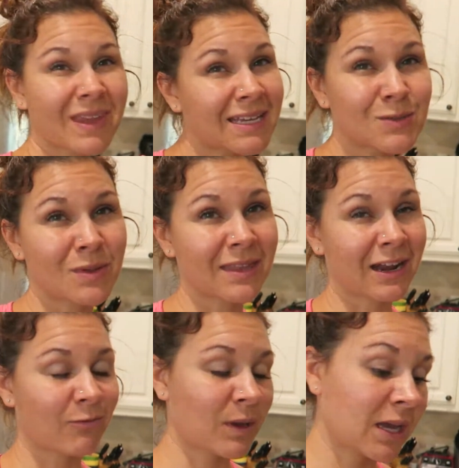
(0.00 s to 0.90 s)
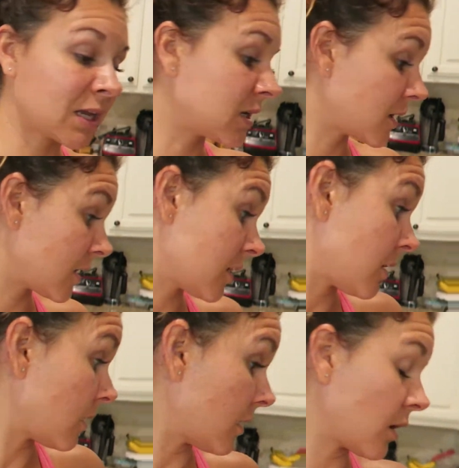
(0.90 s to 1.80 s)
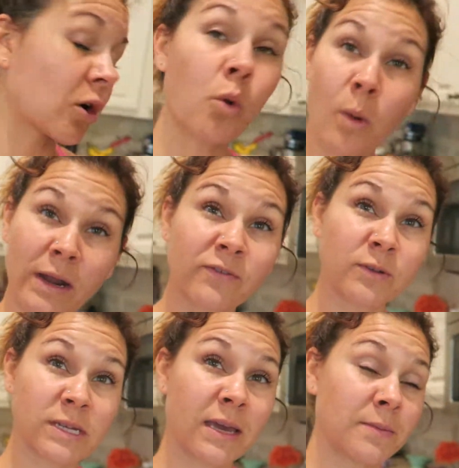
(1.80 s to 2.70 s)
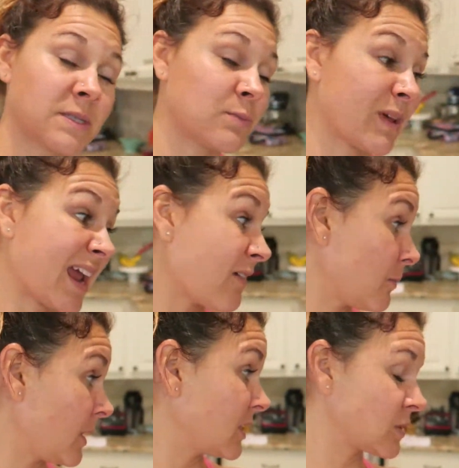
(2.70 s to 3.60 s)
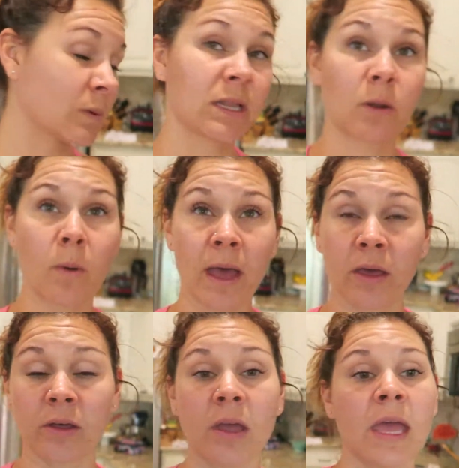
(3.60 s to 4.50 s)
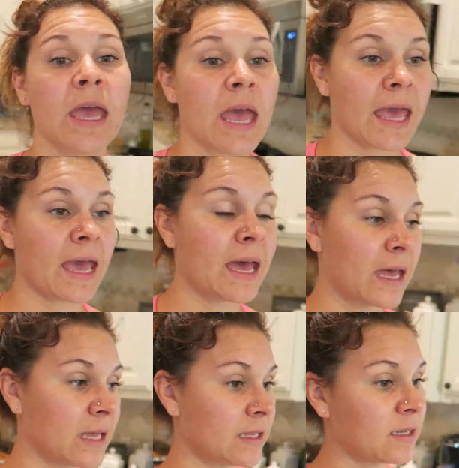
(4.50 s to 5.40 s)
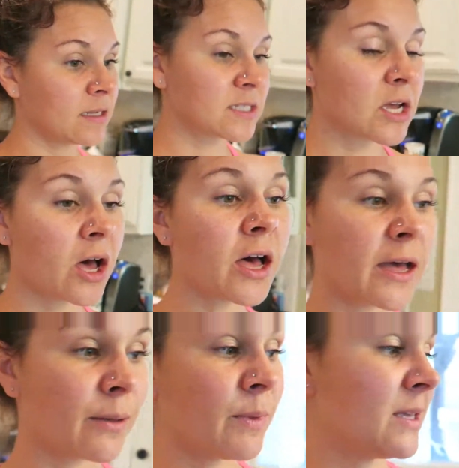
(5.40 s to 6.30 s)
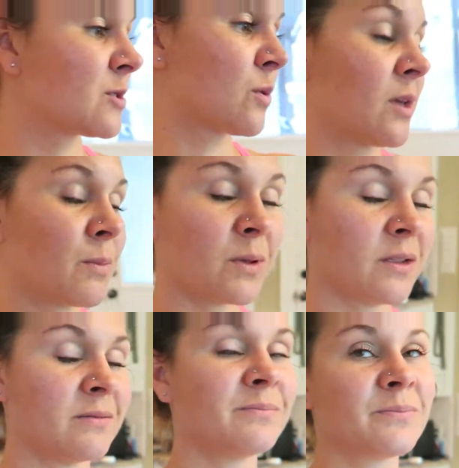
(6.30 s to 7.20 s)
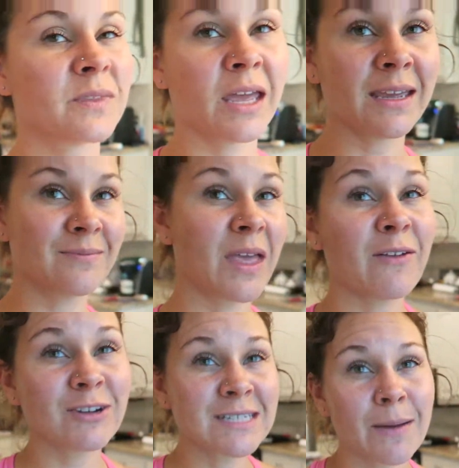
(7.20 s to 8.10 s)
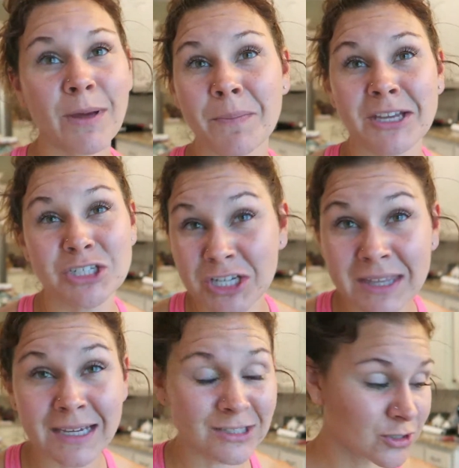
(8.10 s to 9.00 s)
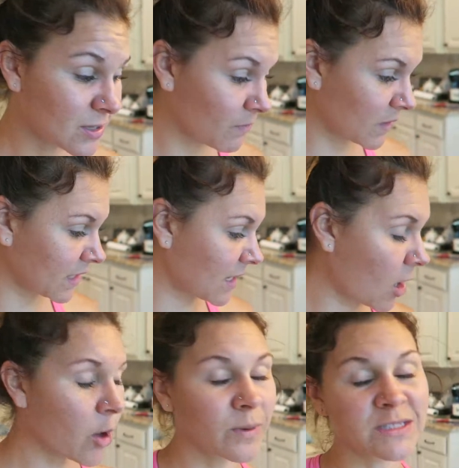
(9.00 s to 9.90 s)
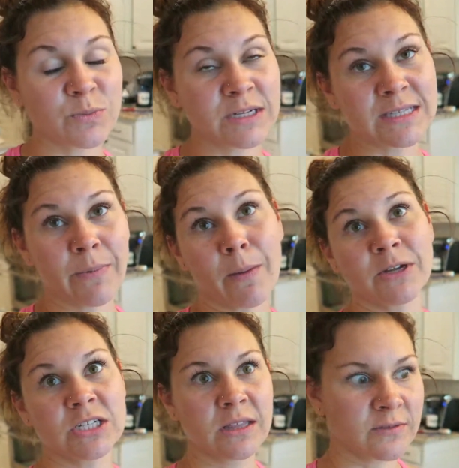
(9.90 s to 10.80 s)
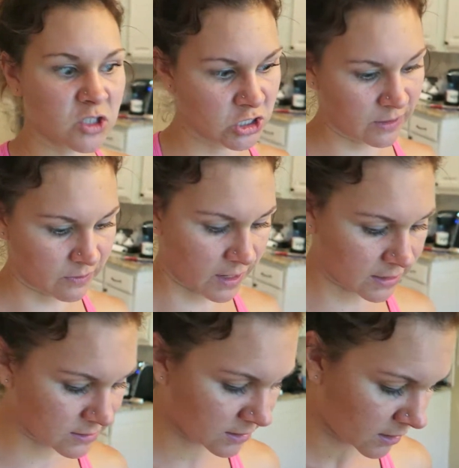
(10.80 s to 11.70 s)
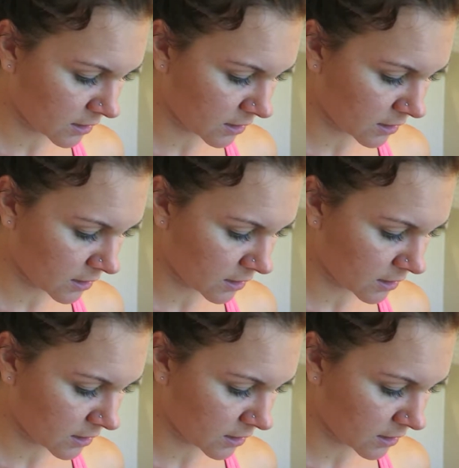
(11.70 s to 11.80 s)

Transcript: It's one that I've made quite a few times, but I haven't made this one in a while. And Tom has really been like, every time I make chicken legs or something, he always brings up how much he loves chicken thighs.